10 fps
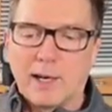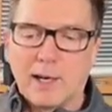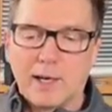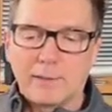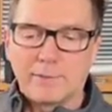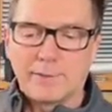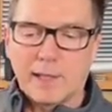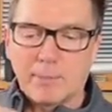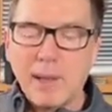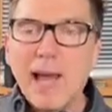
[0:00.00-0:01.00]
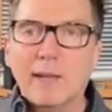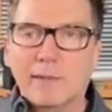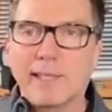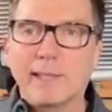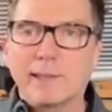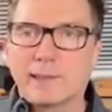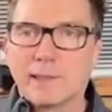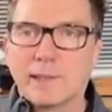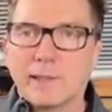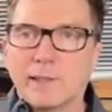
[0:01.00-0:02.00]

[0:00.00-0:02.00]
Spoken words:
of batteries.